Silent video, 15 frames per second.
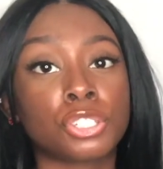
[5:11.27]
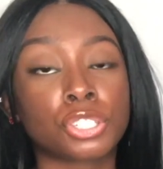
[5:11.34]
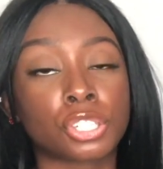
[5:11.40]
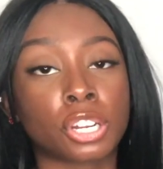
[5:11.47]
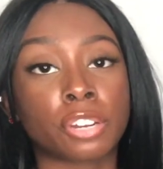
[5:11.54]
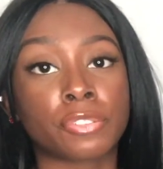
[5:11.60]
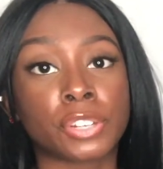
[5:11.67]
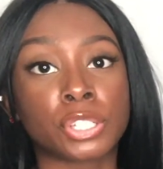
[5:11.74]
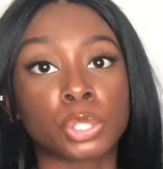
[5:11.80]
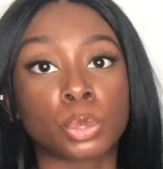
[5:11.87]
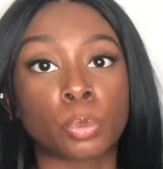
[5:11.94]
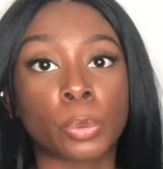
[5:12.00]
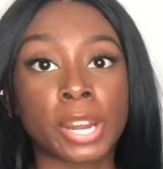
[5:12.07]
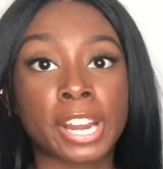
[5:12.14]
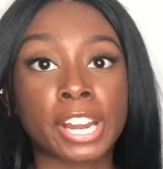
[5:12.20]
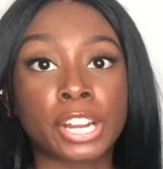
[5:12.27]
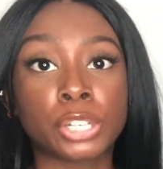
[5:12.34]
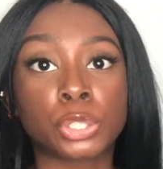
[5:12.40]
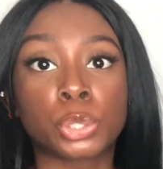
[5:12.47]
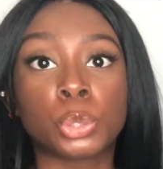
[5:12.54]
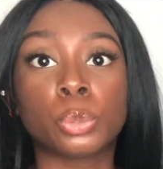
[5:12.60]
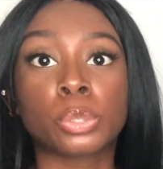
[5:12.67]
service
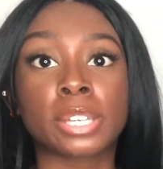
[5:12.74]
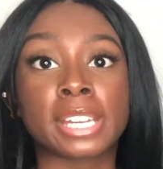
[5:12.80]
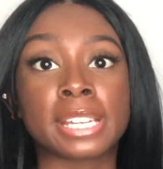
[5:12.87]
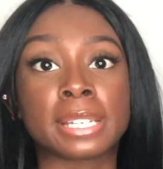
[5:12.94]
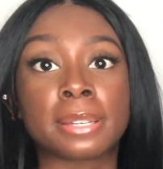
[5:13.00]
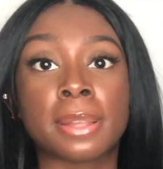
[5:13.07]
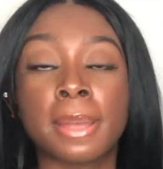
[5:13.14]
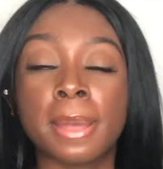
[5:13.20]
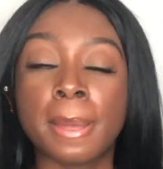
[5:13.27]
where you can